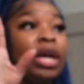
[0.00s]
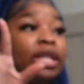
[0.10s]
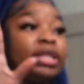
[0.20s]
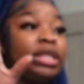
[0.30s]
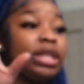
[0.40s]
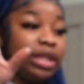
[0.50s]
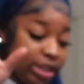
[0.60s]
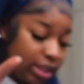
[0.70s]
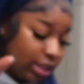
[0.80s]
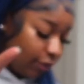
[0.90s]
This
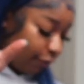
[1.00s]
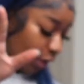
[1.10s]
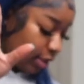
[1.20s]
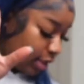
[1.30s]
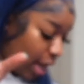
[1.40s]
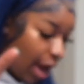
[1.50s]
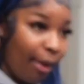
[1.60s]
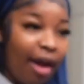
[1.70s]
is the first time